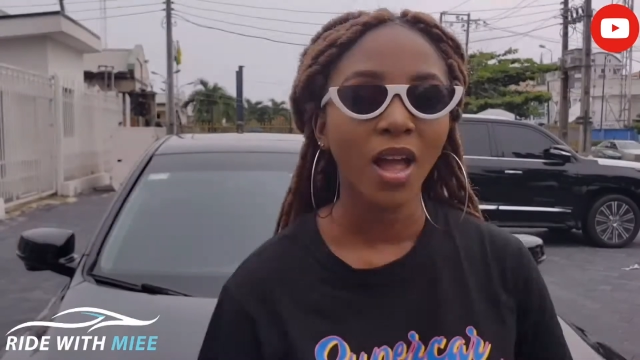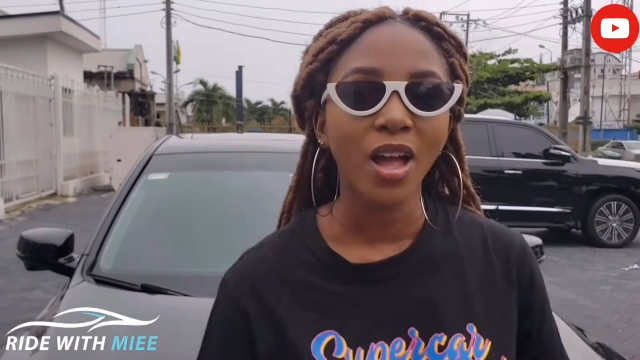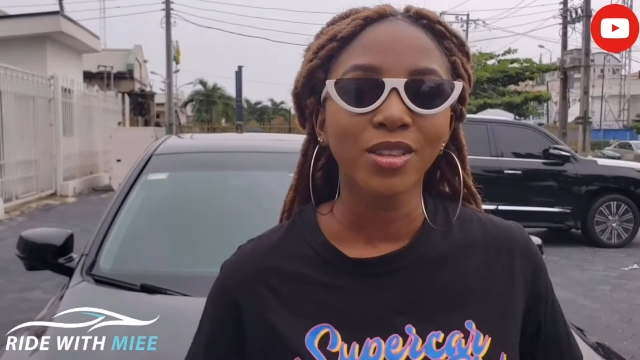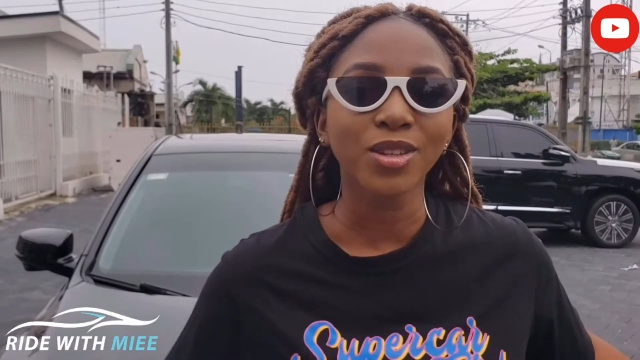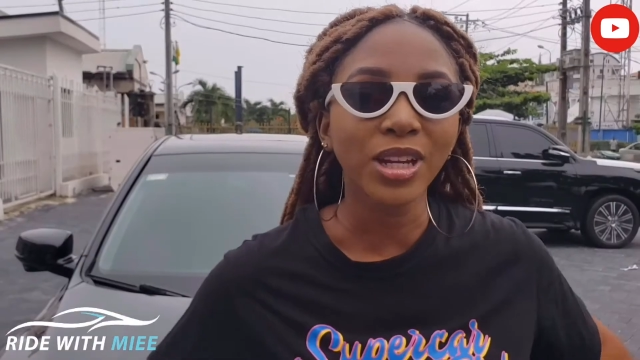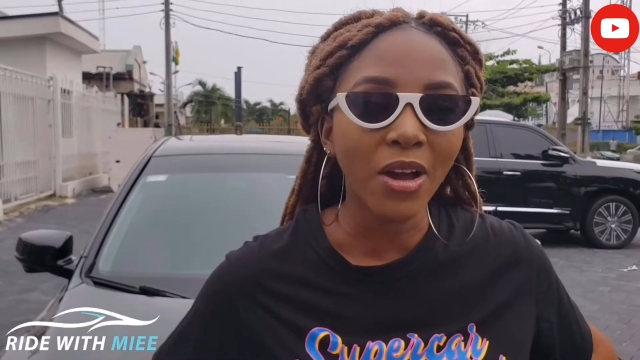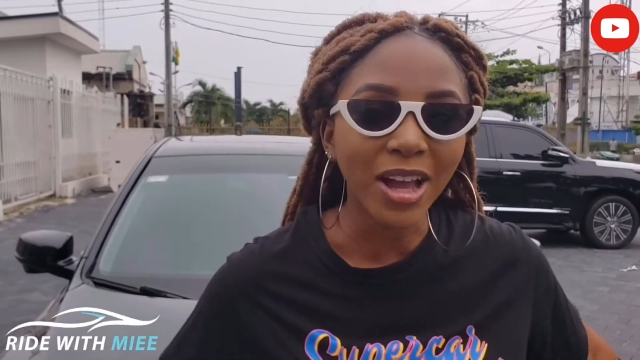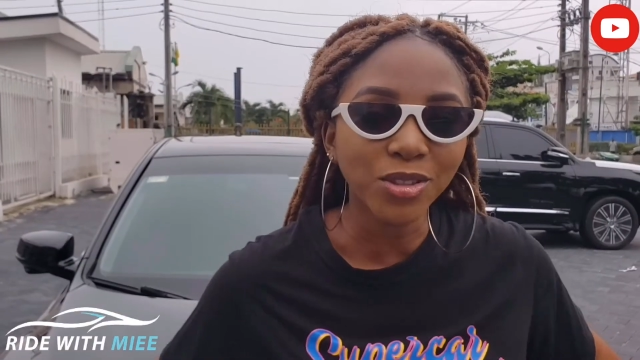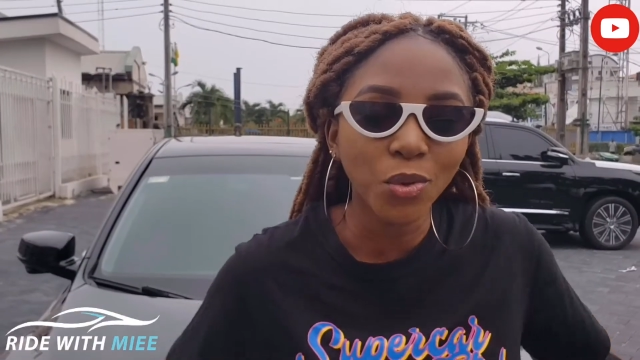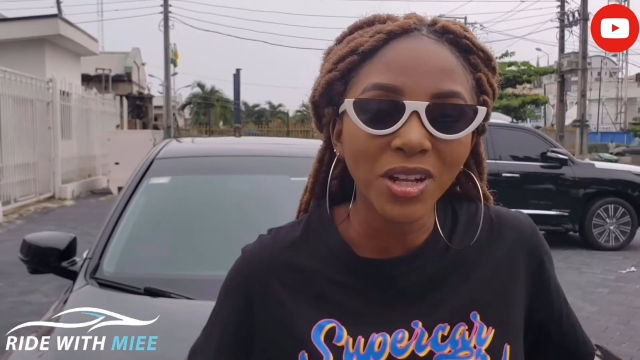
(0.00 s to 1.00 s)
So now, as
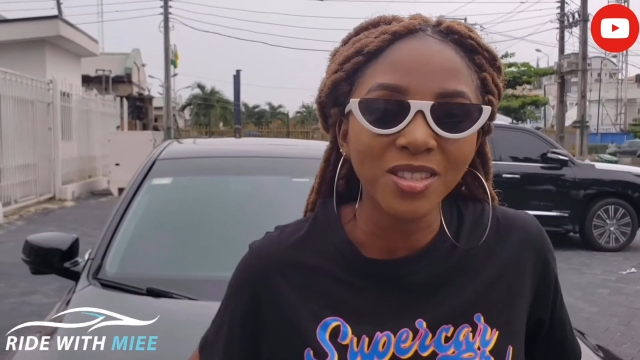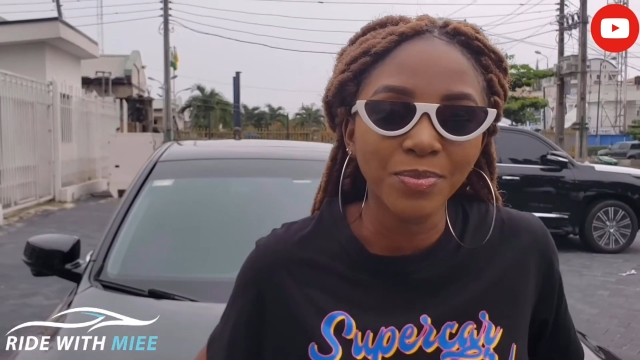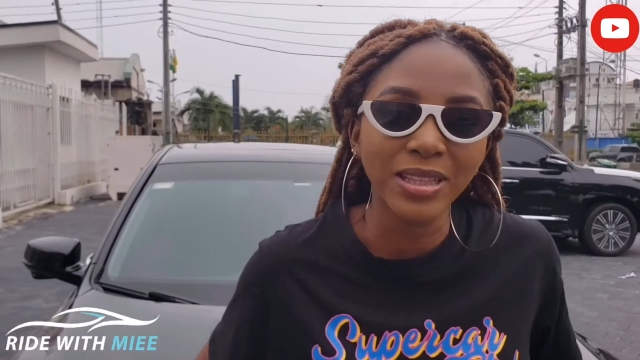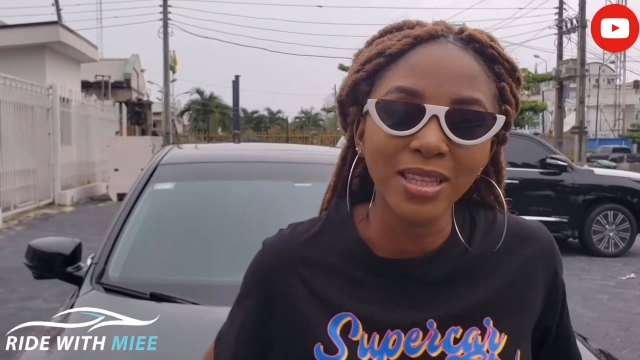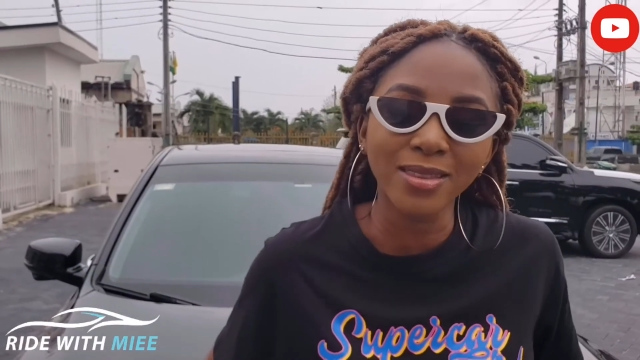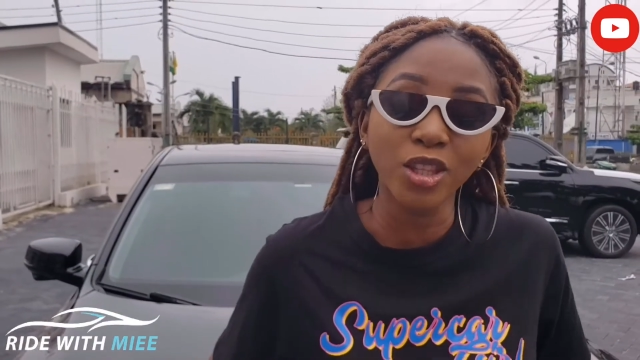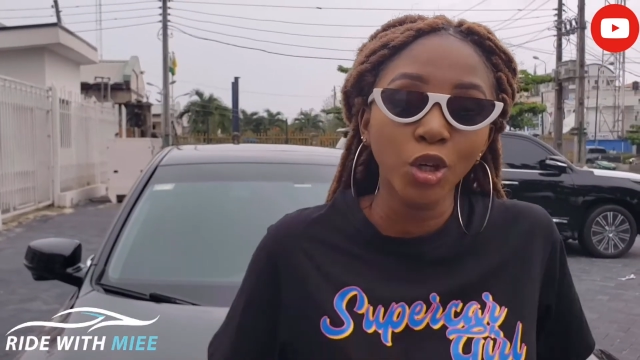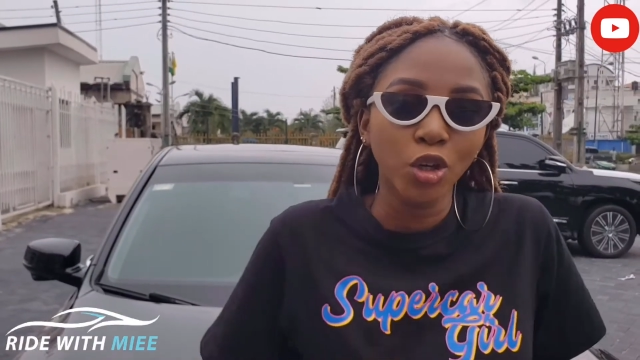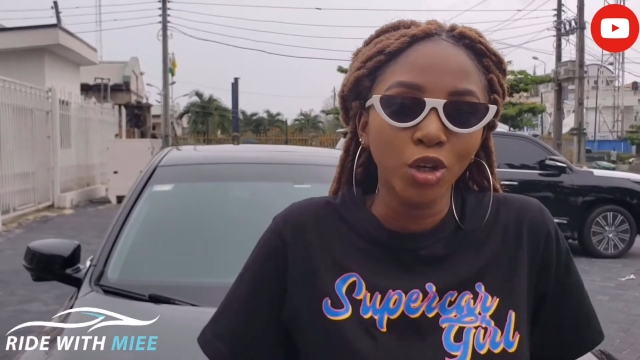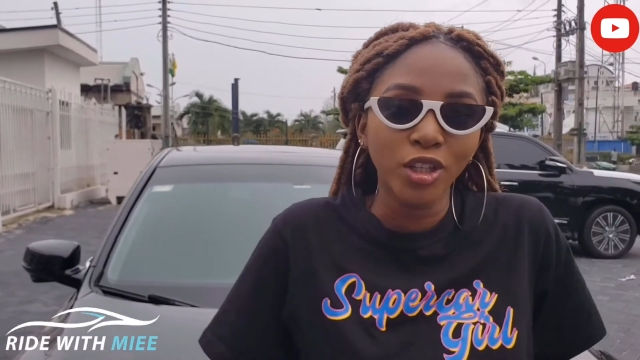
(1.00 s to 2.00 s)
to what's beneath the
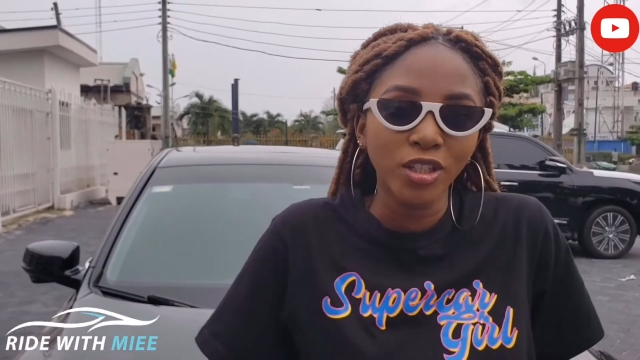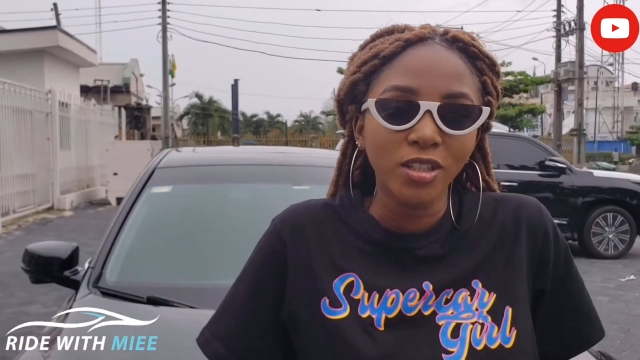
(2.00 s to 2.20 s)
hood,